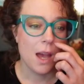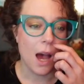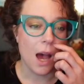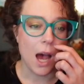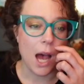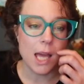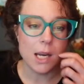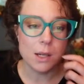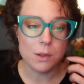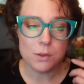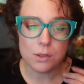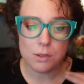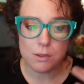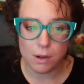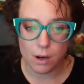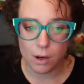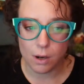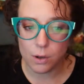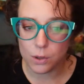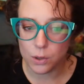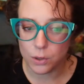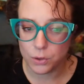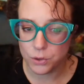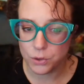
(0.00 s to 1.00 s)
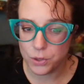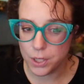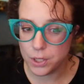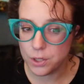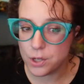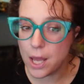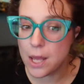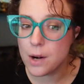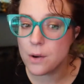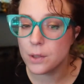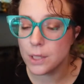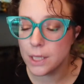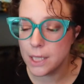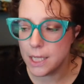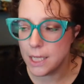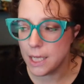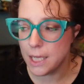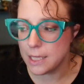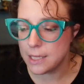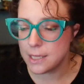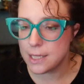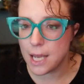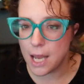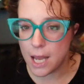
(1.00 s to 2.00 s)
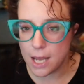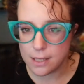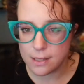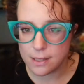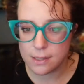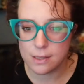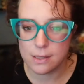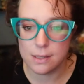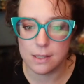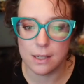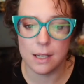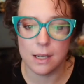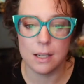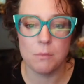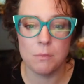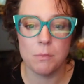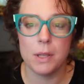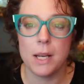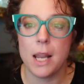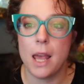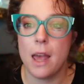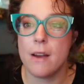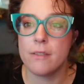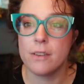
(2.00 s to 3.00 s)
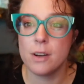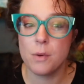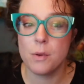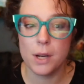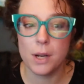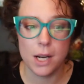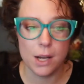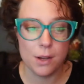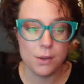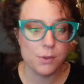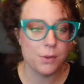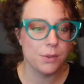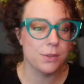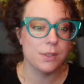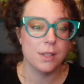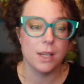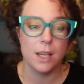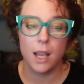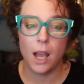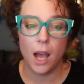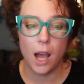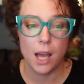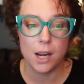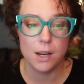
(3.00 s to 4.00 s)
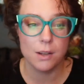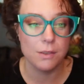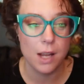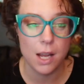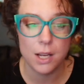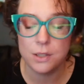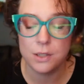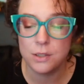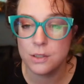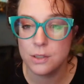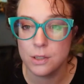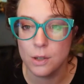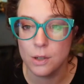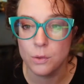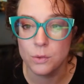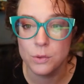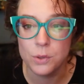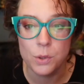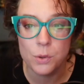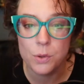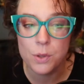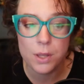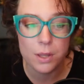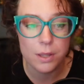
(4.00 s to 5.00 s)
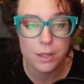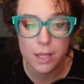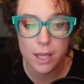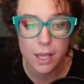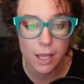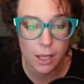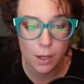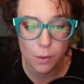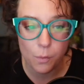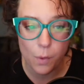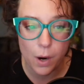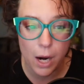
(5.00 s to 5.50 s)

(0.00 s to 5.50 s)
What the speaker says: I don't struggle generally to get tasks done, but everyone else is like, I just don't do the thing.